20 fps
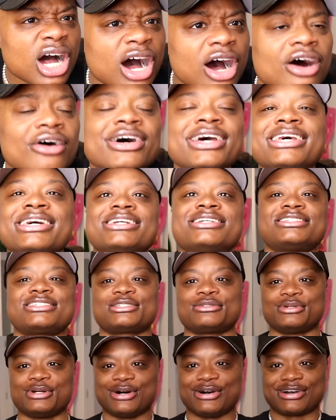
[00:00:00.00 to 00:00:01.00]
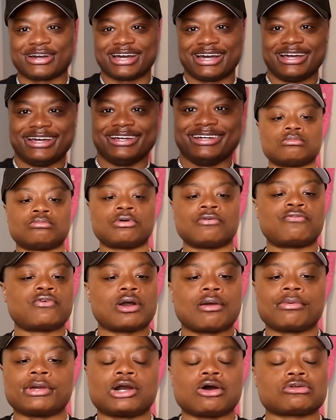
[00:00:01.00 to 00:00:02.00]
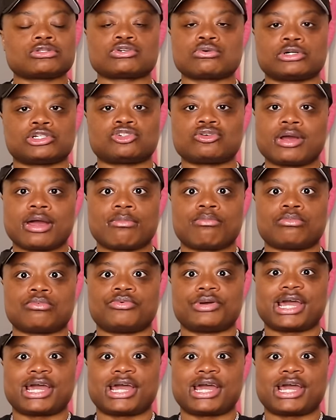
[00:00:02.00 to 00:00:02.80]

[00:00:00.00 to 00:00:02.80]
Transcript: Oh, it is. Okay. Before we go to a trip,